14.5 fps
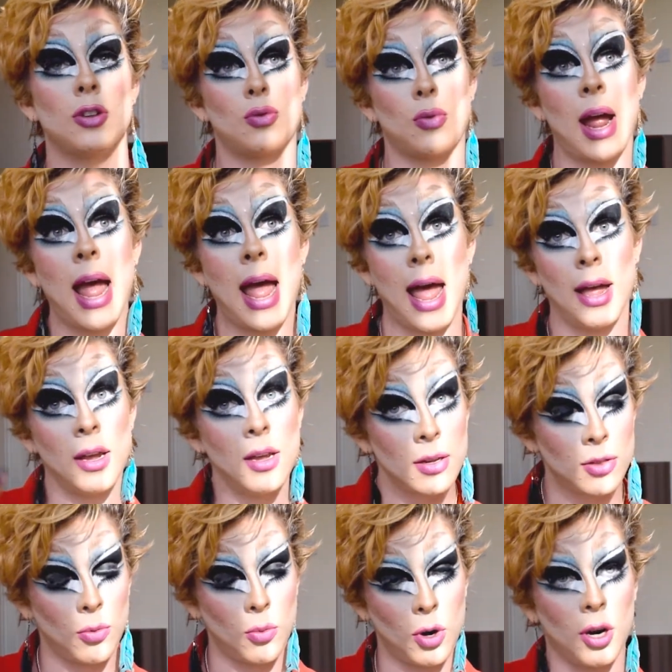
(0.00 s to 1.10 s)
drag,
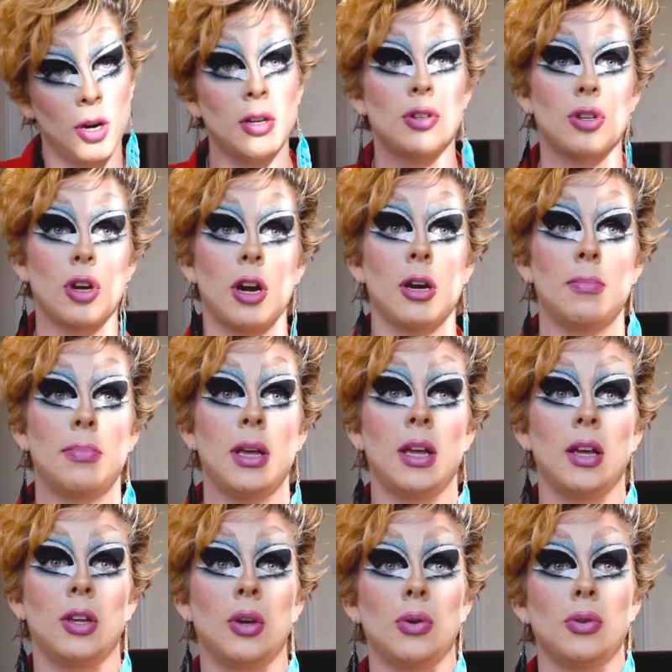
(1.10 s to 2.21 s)
the word, started
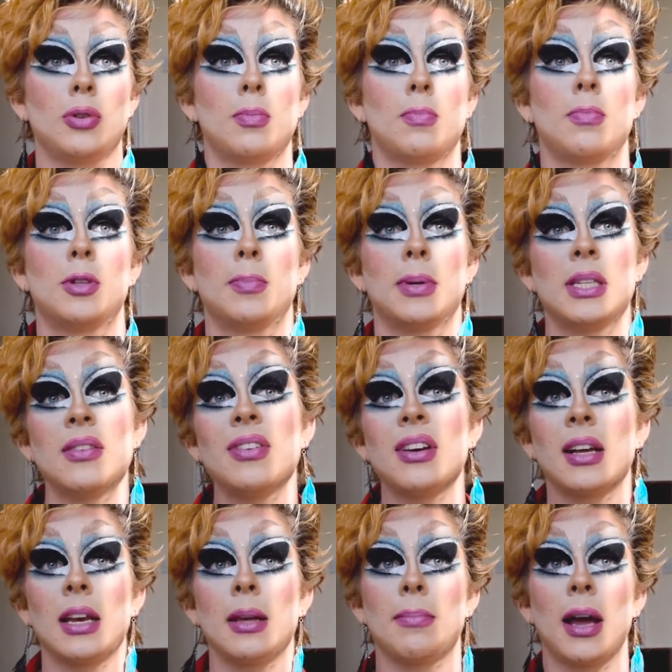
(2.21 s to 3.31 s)
being used
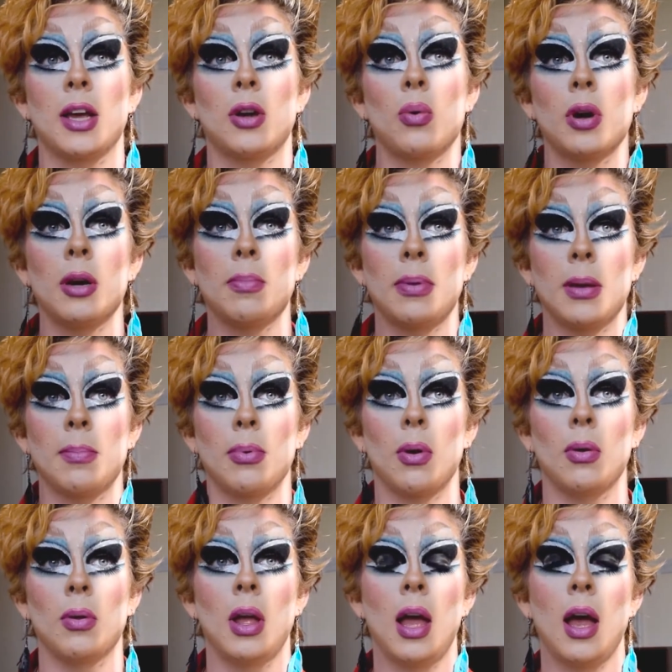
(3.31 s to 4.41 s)
specifically by queer
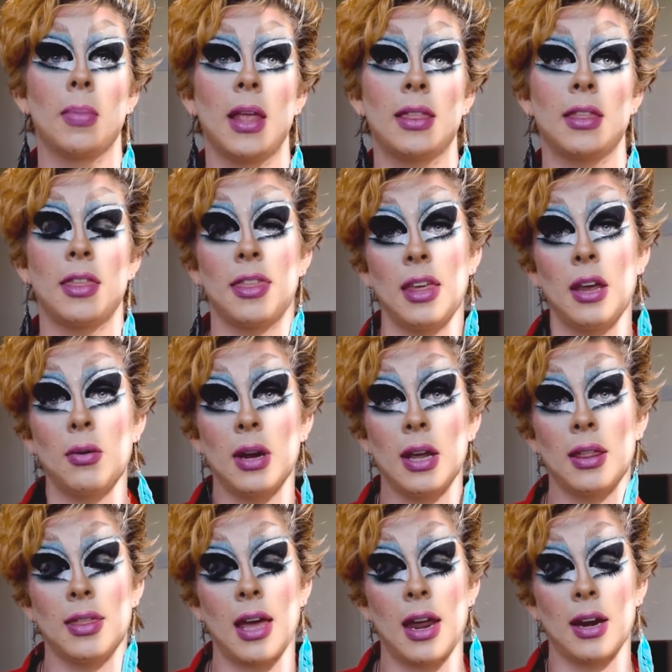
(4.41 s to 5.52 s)
people, and the theory
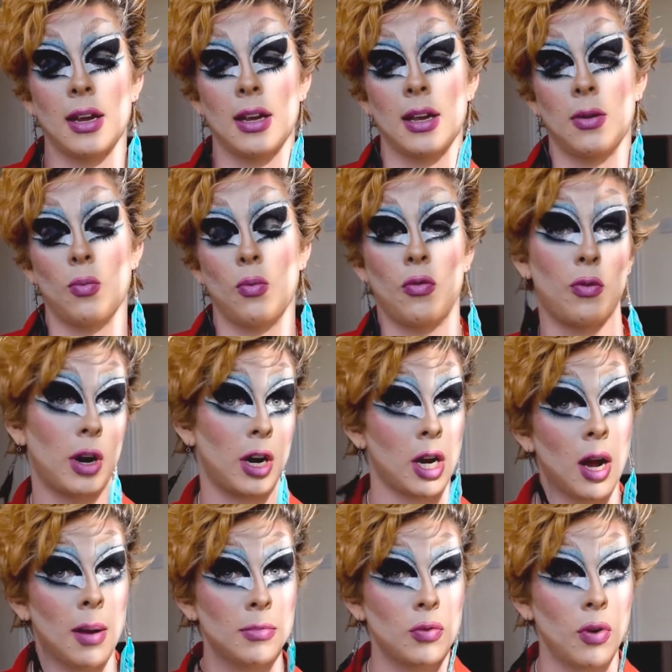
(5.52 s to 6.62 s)
where it
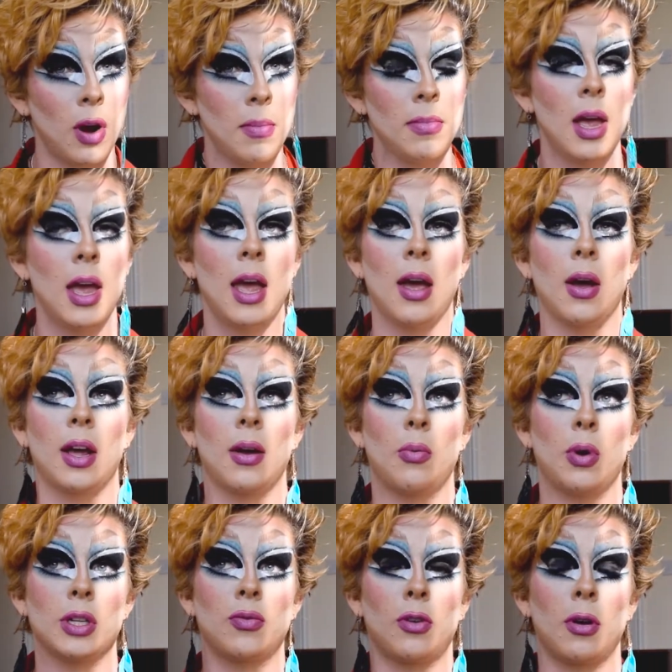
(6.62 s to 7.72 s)
comes from
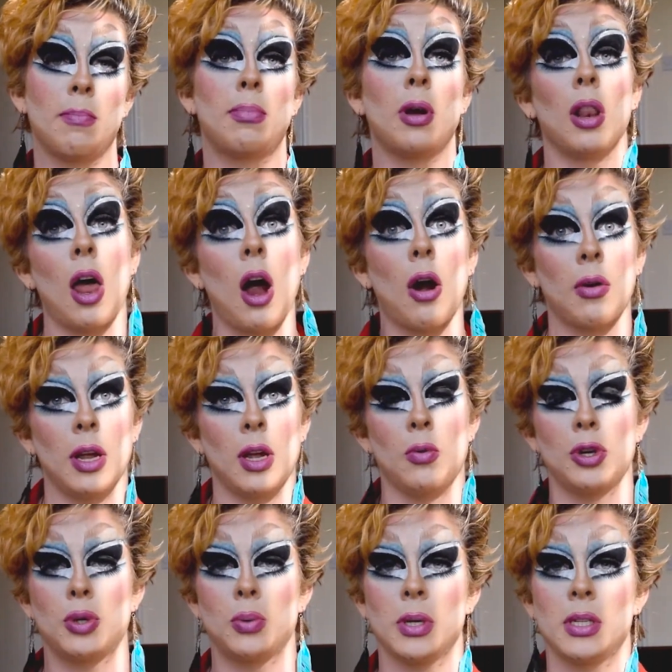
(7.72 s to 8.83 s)
was from Polari,
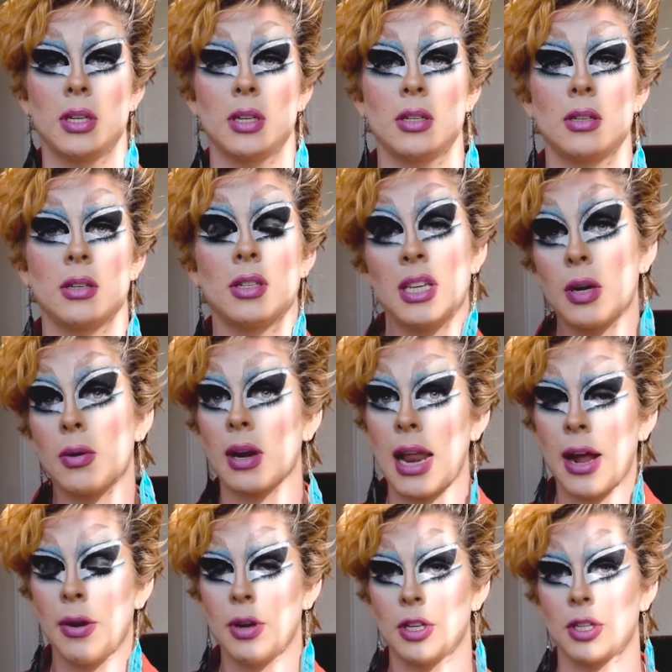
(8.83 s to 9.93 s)
which was this secret
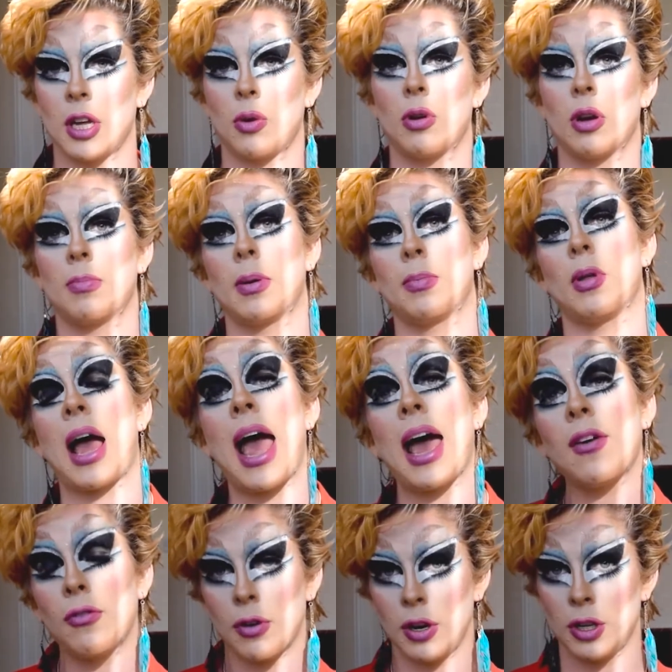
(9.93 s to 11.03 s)
language that queer people
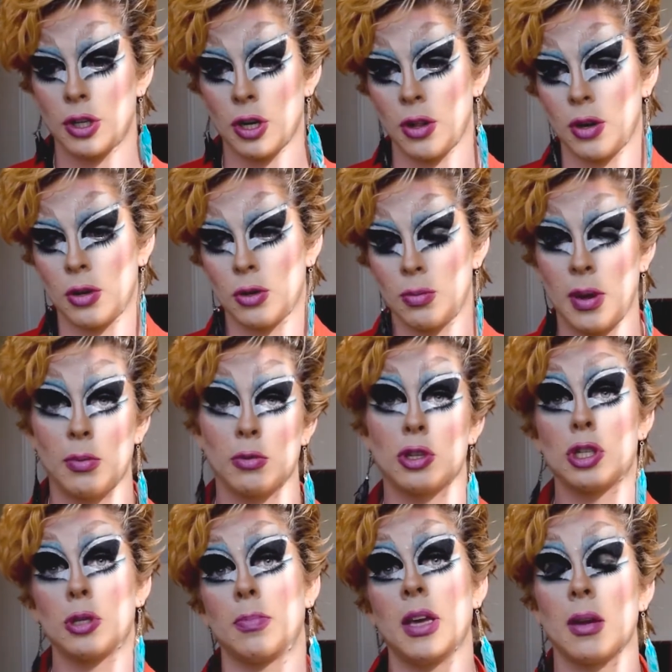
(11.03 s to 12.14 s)
had for each other to be able to
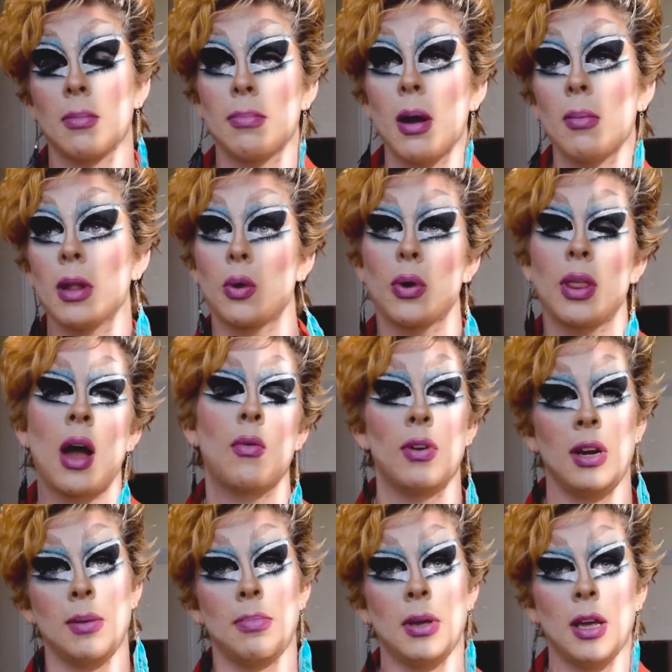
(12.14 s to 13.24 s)
speak in public without
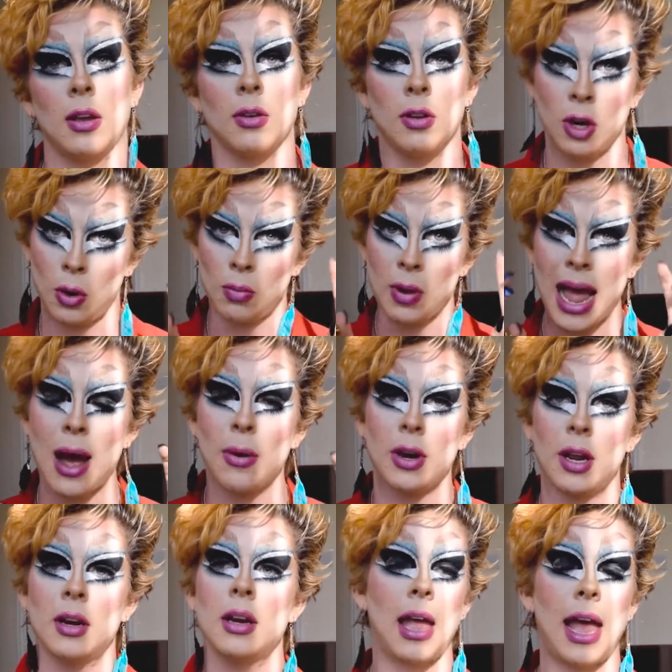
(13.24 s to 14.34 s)
really being,
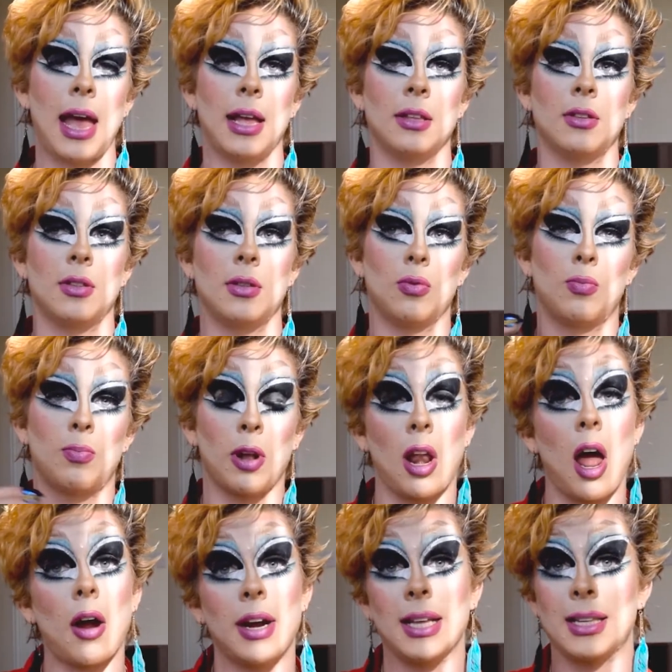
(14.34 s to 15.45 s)
outed. And
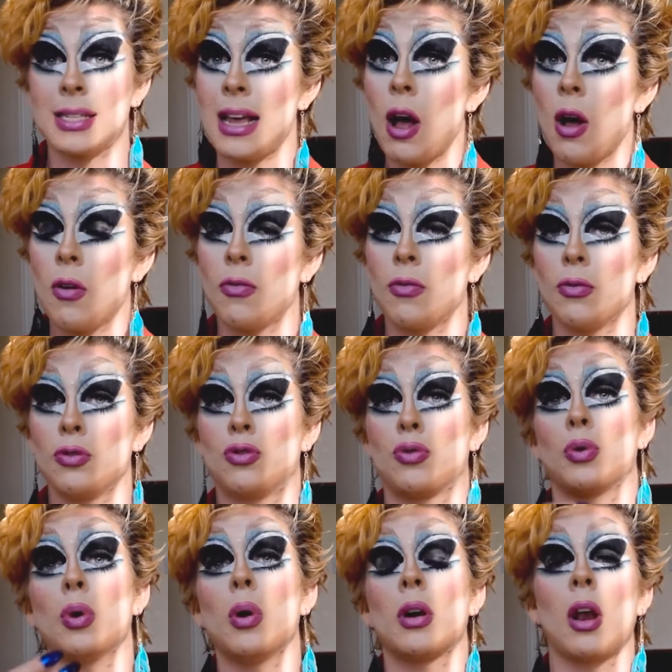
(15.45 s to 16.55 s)
Polari itself
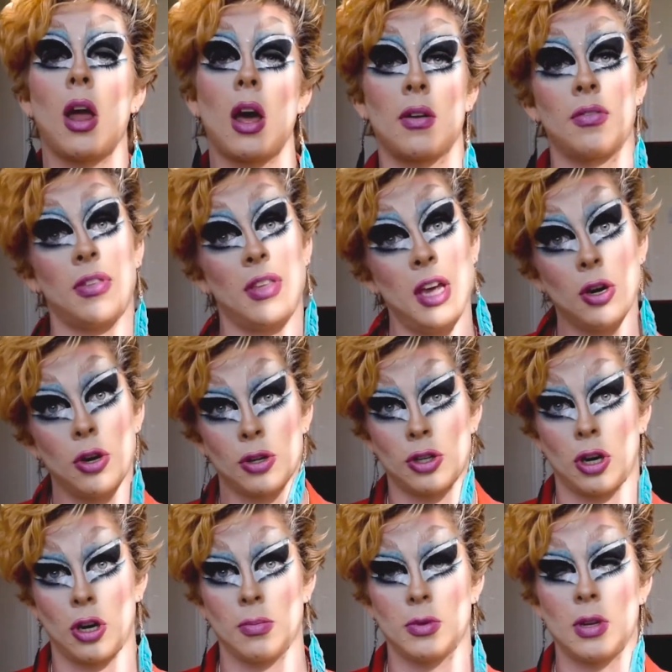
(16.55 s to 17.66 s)
drew on a lot of theater
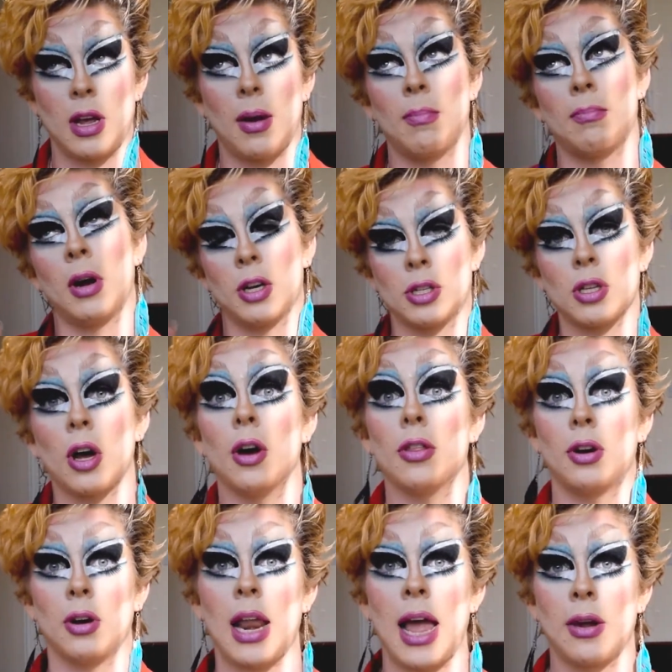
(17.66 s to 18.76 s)
terms, amongst
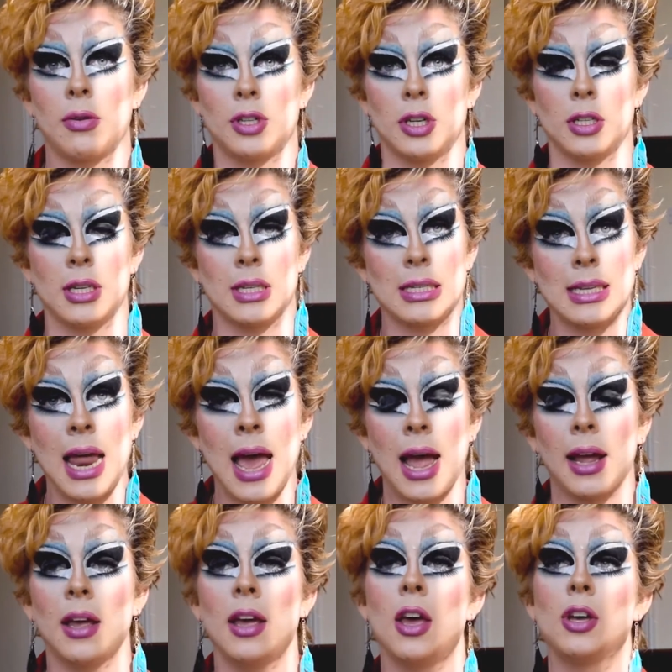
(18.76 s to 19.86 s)
other languages and
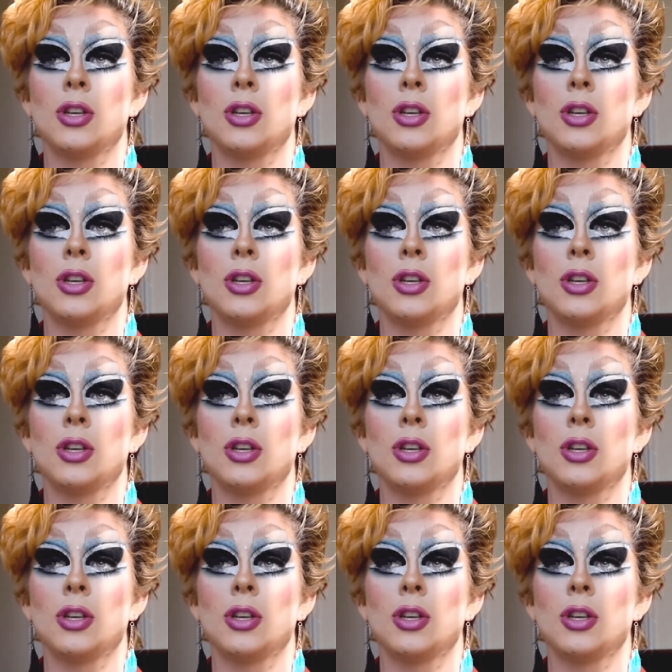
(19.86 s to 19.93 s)
slang.